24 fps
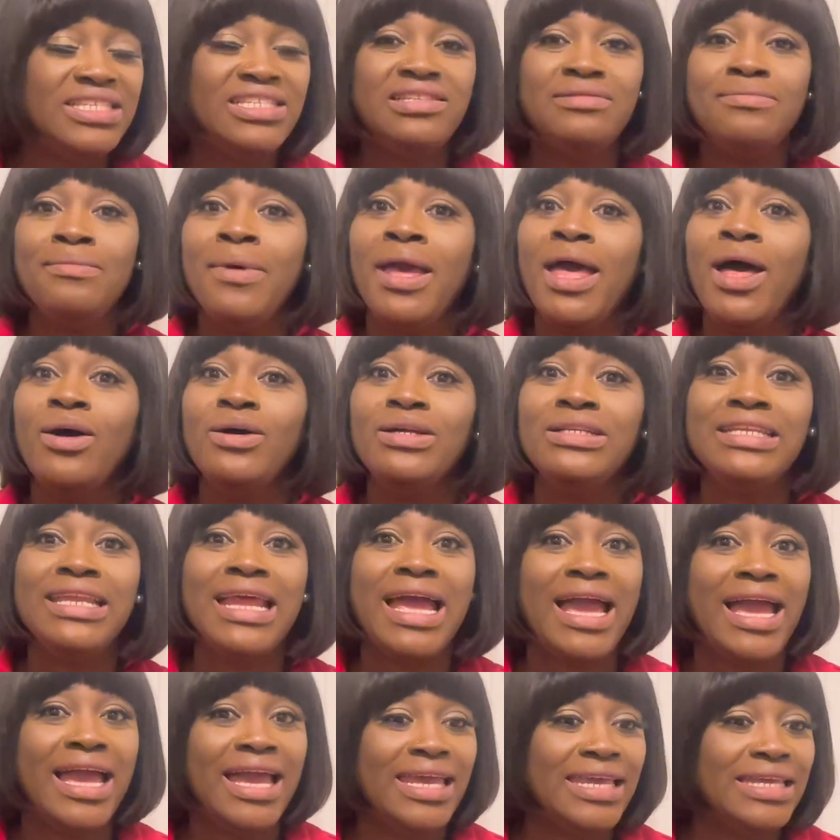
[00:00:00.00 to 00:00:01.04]
smell
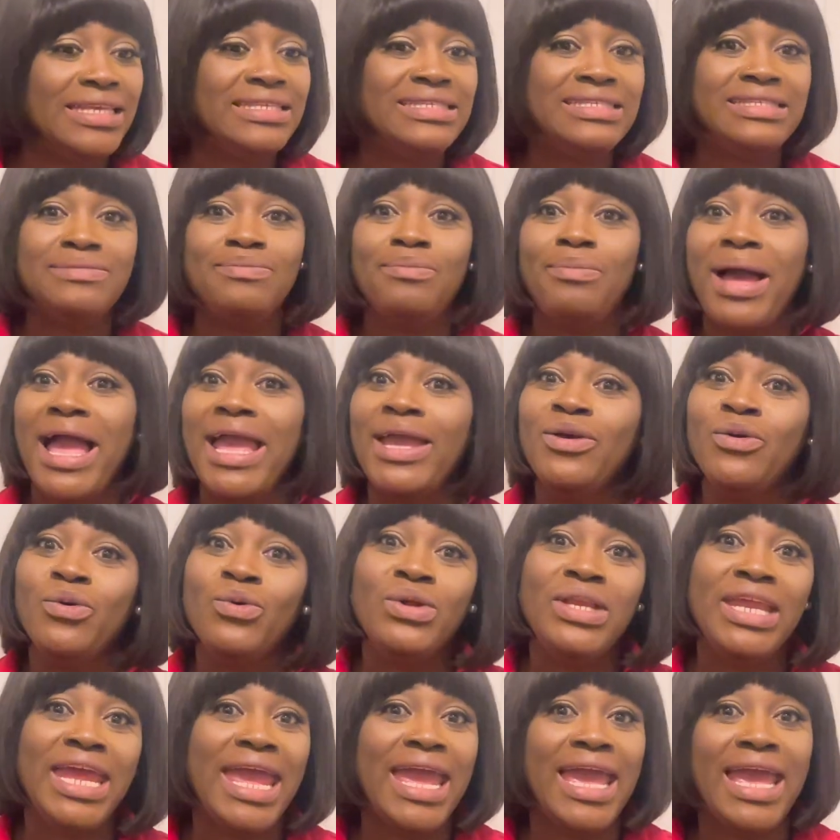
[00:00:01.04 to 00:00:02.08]
nice, buy
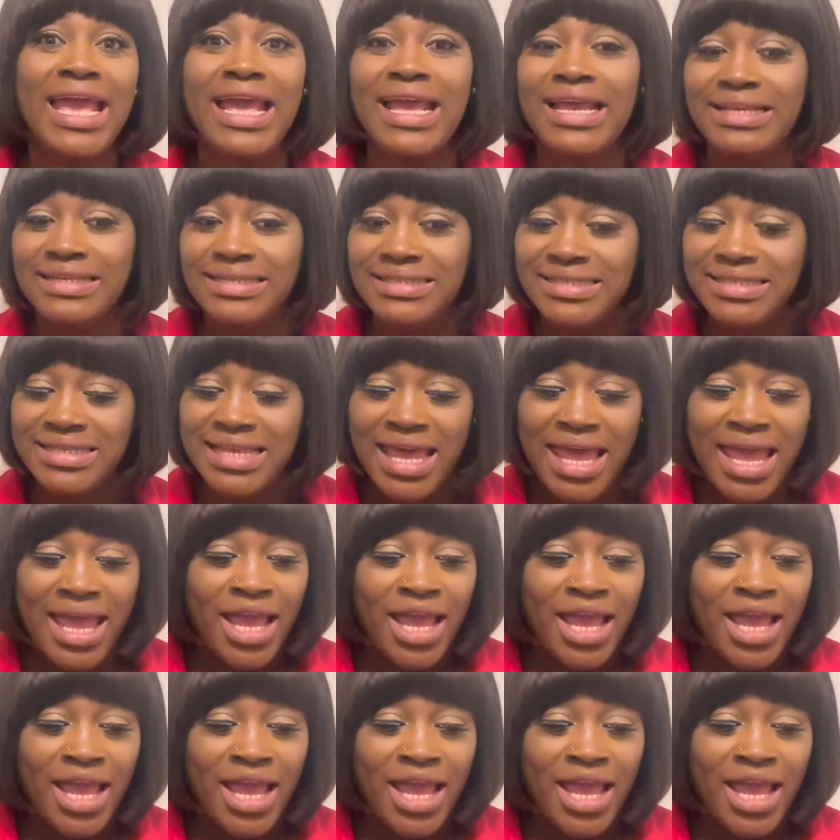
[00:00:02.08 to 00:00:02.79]
good airs.